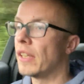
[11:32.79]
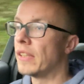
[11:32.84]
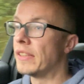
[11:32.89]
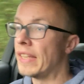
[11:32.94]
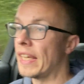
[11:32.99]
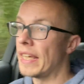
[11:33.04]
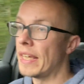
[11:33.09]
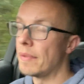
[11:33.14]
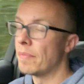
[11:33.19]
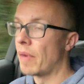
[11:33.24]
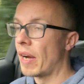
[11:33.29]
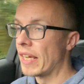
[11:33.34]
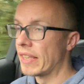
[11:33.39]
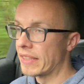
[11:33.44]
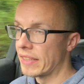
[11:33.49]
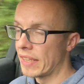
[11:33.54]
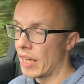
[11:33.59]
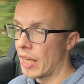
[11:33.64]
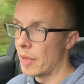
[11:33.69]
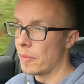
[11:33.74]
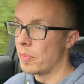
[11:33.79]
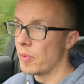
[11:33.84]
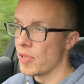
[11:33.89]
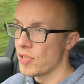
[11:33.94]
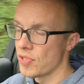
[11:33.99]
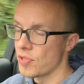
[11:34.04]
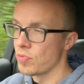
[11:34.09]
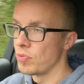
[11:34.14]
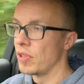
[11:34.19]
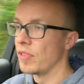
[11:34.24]
They might help
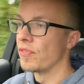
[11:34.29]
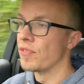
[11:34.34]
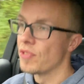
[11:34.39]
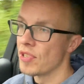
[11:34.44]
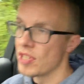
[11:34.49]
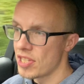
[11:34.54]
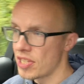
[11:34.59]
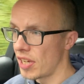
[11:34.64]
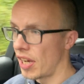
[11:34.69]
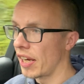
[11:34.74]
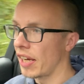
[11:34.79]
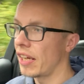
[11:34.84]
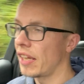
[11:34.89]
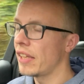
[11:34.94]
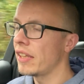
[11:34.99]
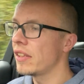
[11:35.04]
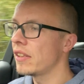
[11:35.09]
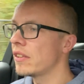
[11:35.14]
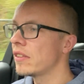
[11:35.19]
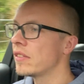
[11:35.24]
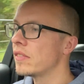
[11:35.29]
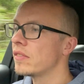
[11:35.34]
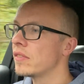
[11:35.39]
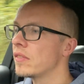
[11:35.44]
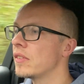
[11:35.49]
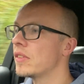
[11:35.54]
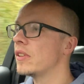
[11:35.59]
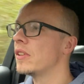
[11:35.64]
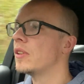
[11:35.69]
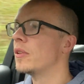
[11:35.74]
us with recycling
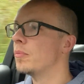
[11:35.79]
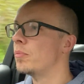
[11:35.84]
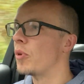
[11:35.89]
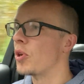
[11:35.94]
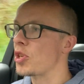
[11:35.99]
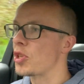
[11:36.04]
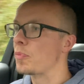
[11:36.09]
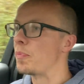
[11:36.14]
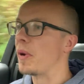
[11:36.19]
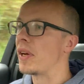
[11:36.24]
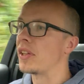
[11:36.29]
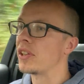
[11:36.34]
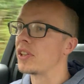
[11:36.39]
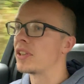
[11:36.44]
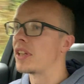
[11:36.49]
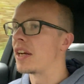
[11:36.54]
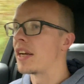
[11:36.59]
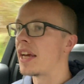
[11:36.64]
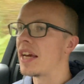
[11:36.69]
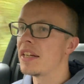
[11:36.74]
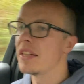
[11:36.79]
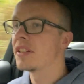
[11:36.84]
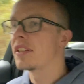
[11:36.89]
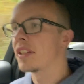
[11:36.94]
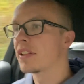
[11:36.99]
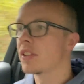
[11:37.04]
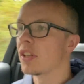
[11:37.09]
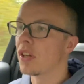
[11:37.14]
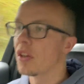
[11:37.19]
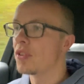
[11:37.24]
much better than any
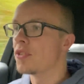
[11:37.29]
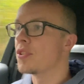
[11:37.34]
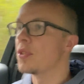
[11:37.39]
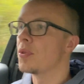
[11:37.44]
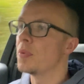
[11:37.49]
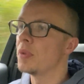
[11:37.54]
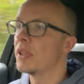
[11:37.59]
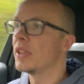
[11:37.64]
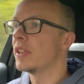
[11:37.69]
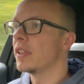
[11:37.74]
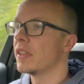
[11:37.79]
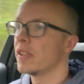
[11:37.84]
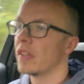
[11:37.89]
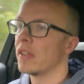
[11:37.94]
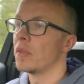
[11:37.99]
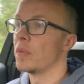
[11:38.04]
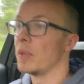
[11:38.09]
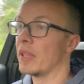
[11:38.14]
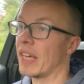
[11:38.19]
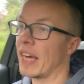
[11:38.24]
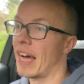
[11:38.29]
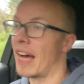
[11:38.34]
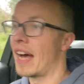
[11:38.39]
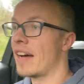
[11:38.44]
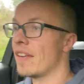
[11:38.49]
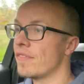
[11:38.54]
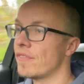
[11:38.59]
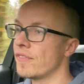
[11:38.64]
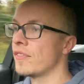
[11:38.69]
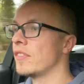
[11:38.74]
technology we, we
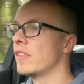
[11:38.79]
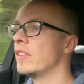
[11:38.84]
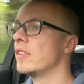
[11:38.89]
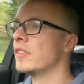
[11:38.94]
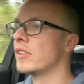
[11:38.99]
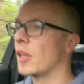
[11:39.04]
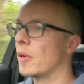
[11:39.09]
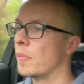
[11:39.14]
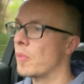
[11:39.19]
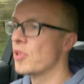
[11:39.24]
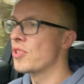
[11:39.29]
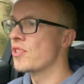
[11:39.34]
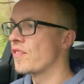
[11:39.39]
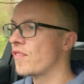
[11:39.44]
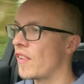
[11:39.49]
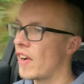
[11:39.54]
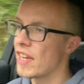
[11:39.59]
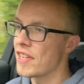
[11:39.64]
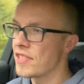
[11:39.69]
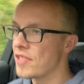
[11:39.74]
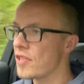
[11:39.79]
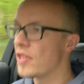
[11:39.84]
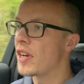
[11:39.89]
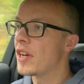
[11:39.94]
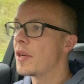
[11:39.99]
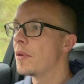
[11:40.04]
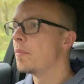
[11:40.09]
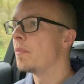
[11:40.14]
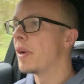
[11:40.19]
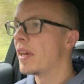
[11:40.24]
have. They are much faster
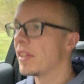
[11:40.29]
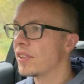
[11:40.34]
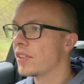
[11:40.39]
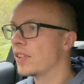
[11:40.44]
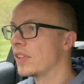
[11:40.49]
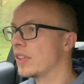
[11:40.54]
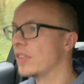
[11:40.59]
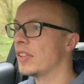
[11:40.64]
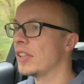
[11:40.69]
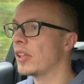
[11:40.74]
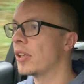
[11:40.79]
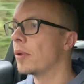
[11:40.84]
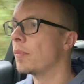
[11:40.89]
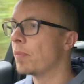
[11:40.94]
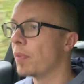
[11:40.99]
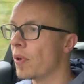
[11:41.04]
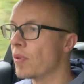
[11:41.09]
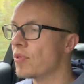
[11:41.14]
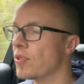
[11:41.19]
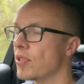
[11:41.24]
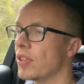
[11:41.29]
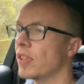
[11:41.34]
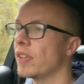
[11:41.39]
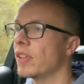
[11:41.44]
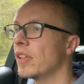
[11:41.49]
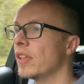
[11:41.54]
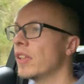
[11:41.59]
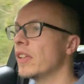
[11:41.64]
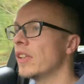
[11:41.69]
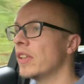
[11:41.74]
and better in
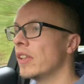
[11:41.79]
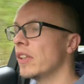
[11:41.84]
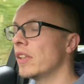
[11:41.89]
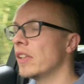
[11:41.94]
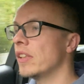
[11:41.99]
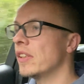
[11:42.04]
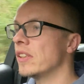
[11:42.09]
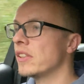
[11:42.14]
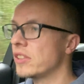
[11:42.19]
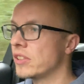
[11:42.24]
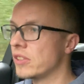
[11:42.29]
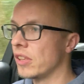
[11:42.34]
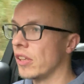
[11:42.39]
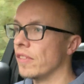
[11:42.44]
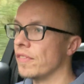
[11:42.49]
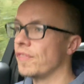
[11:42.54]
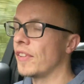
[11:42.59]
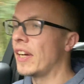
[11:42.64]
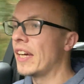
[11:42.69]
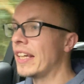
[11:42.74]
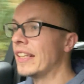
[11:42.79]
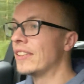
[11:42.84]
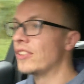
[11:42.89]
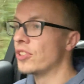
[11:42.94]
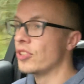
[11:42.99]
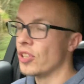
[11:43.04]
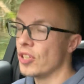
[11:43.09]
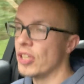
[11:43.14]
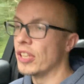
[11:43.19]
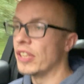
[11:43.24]
decomposing stuff
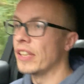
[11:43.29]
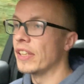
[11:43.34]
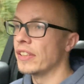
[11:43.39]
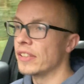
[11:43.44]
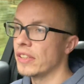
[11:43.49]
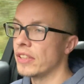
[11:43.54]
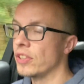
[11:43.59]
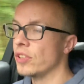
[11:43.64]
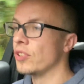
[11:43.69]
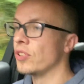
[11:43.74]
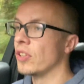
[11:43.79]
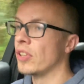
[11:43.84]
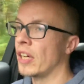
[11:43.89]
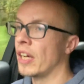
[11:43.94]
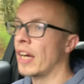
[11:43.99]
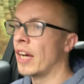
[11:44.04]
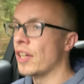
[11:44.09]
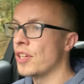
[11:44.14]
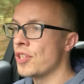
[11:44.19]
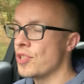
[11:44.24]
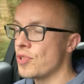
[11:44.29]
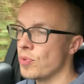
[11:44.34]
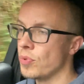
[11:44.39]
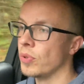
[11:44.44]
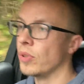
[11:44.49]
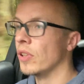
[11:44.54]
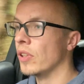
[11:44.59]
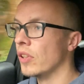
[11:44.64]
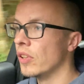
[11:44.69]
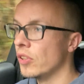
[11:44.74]
and turning it into
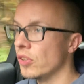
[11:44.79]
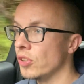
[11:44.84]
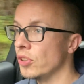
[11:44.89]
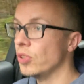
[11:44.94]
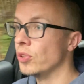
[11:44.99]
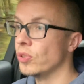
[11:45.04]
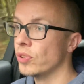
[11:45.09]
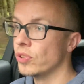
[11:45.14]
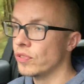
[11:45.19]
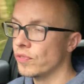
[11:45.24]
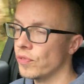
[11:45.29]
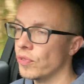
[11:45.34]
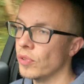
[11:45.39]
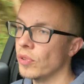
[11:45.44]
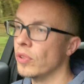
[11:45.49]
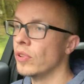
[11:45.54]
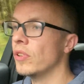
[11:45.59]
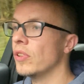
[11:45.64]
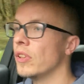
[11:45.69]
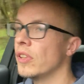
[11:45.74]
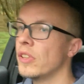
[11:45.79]
actual useful